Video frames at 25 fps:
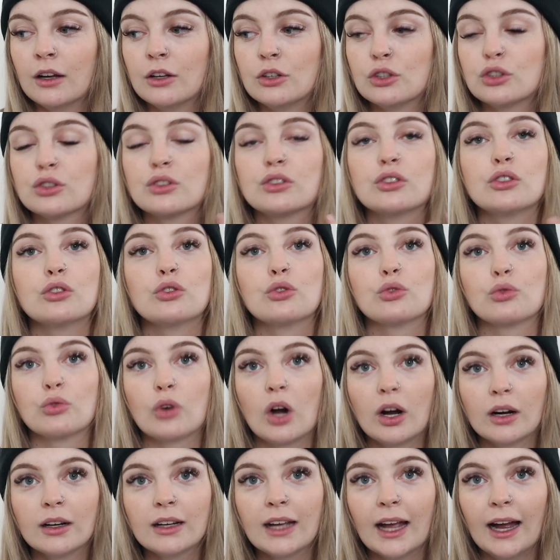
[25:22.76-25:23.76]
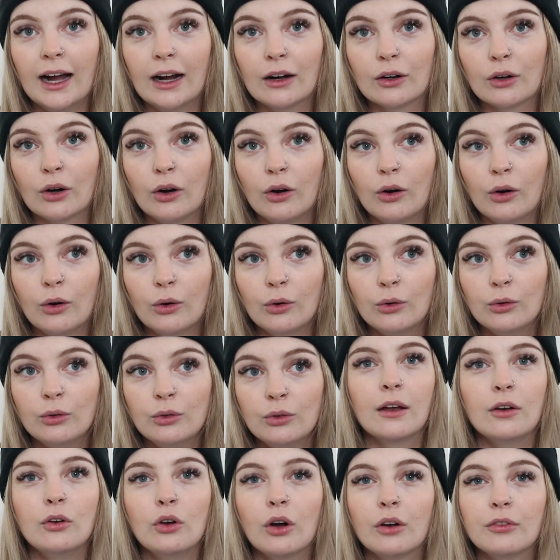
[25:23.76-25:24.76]
just drunk
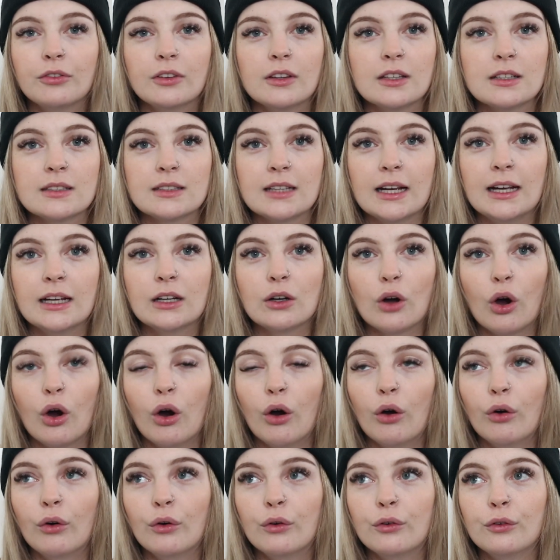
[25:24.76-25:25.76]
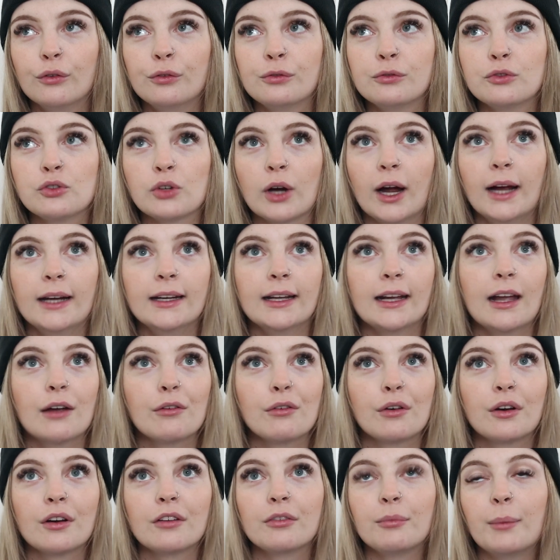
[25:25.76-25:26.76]
alcohol, not for the sake of trying to get
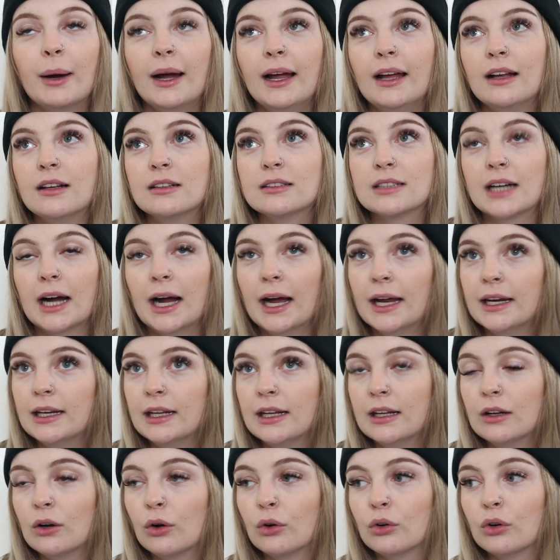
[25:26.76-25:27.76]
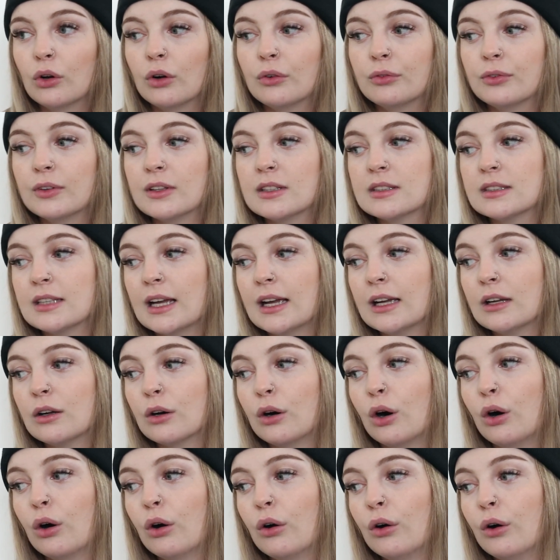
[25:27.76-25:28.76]
rid of my anxiety, or not for the sake
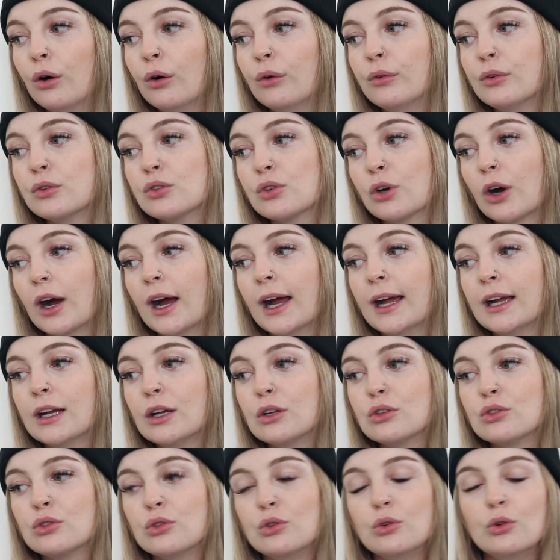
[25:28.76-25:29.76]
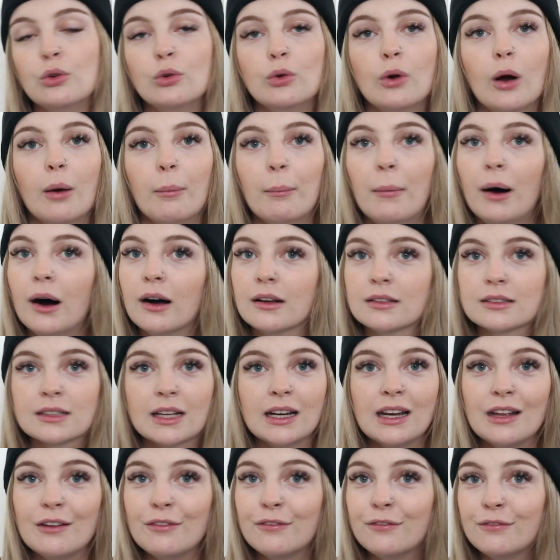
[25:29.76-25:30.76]
of trying to mask
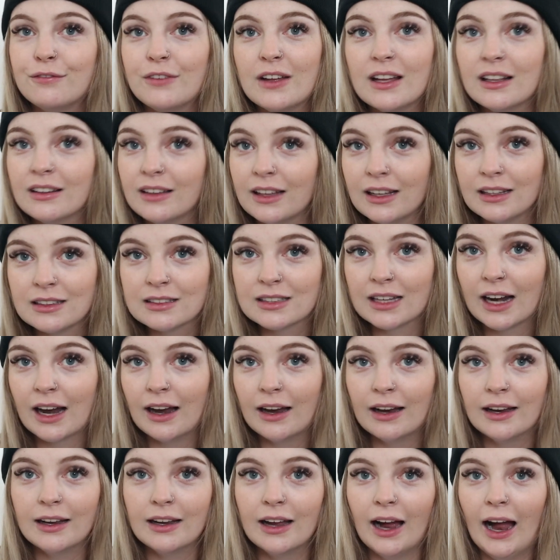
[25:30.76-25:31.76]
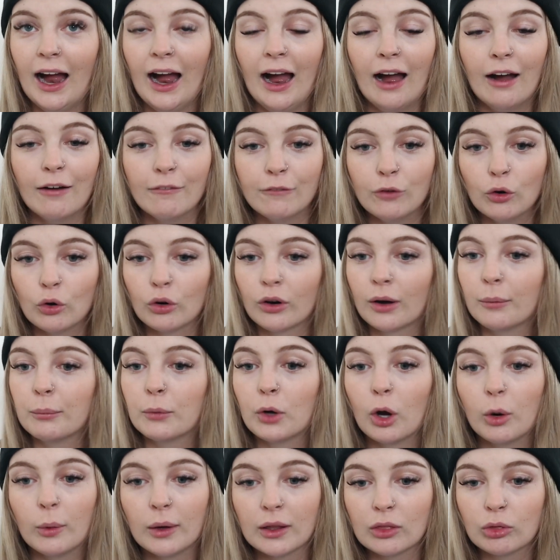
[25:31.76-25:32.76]
any feelings that I have or am
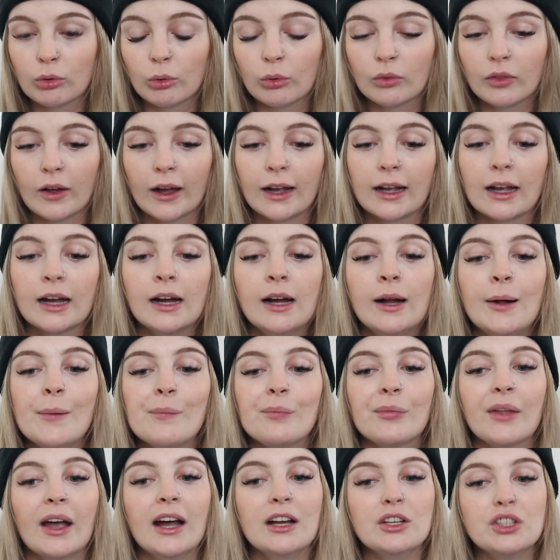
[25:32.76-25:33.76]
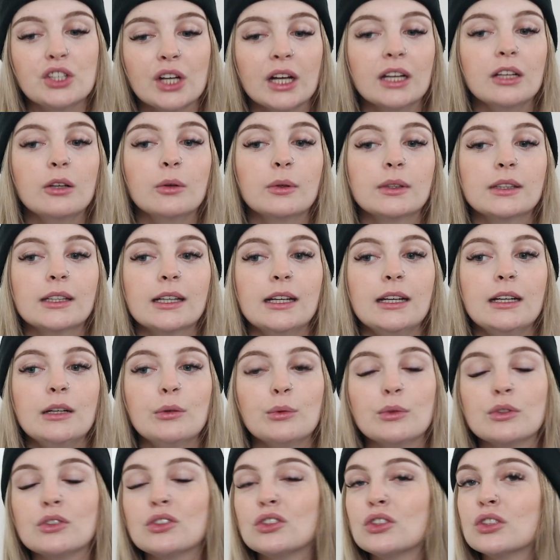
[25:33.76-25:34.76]
going through. Like, I genuinely
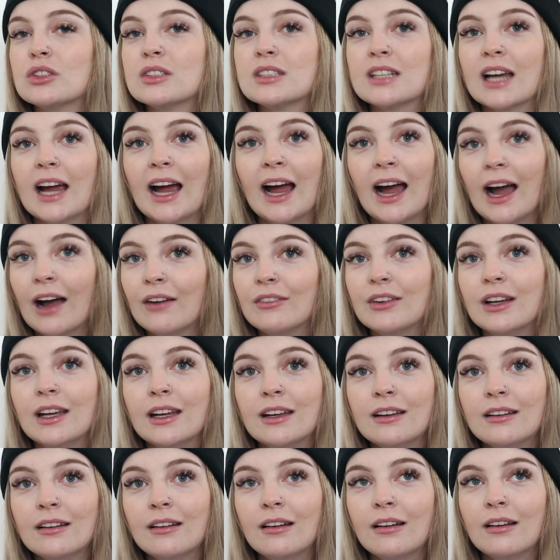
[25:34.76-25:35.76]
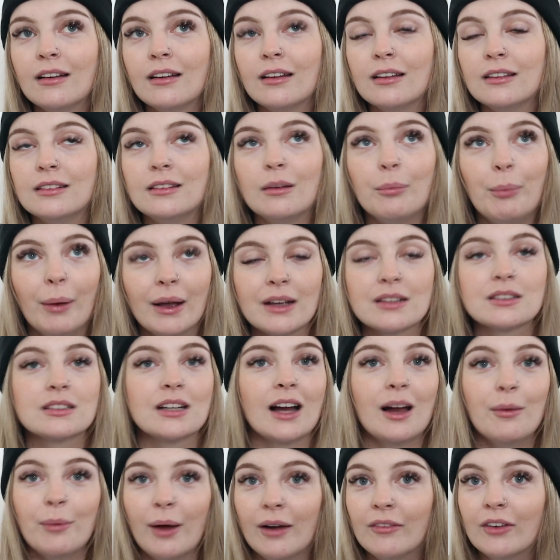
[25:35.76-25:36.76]
was just having the best
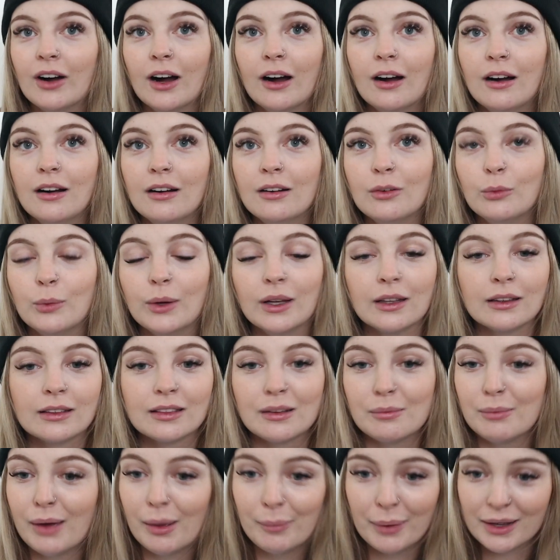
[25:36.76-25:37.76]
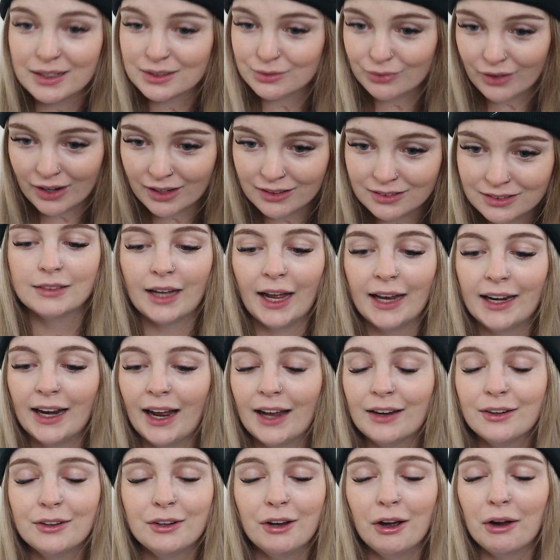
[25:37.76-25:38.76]
time ever with my best friend. And
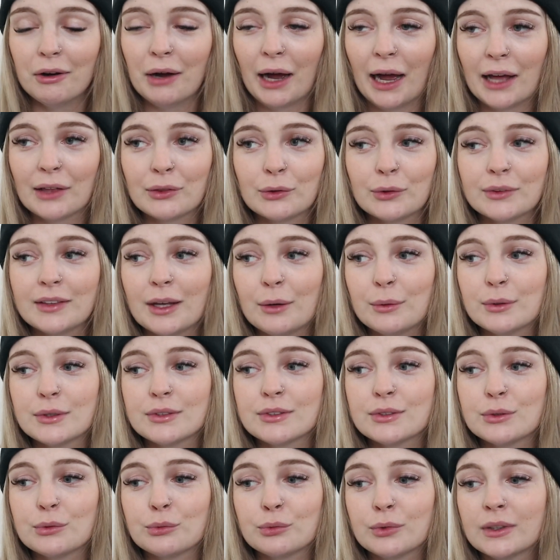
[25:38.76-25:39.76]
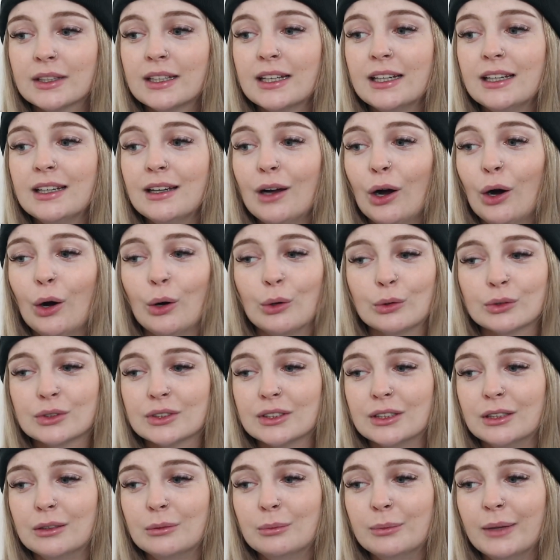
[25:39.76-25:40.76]
I don't know, I thought that was really
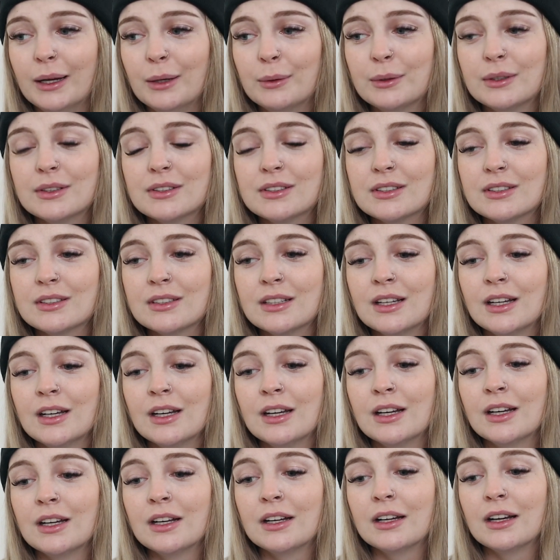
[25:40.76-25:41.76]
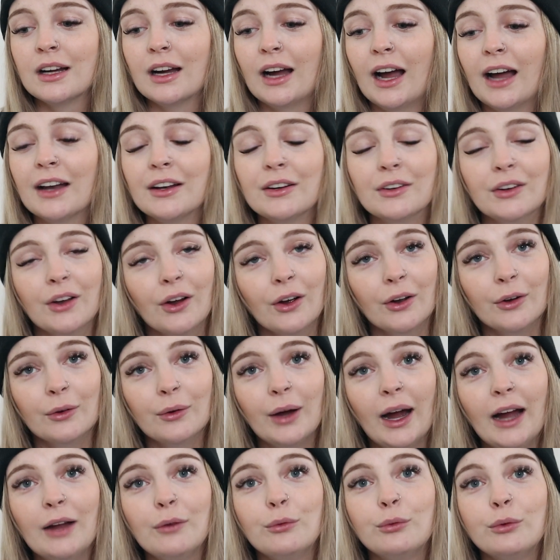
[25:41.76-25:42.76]
wholesome. It was, I don't know,
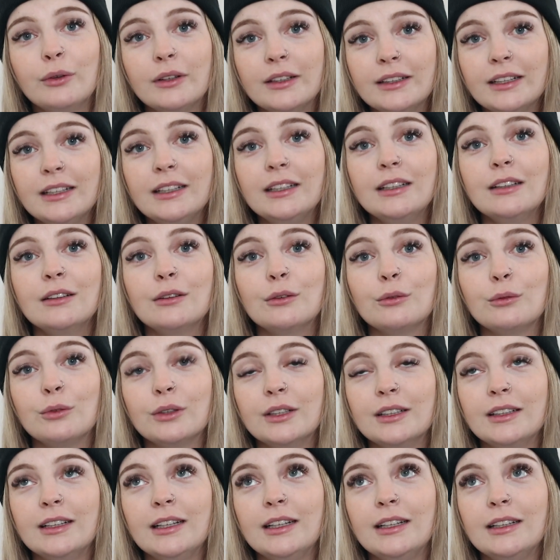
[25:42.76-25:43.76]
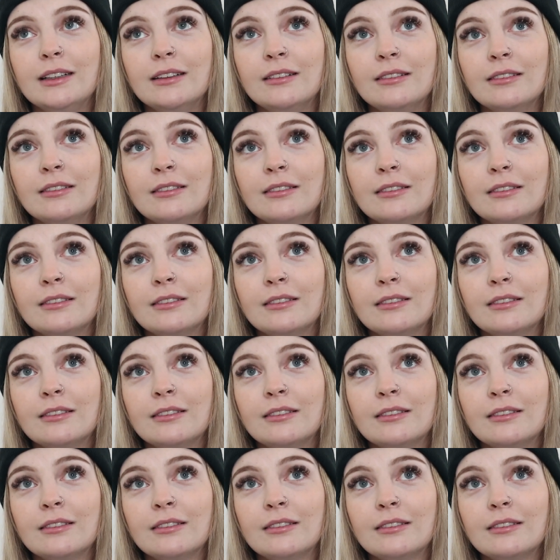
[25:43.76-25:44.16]
I really, really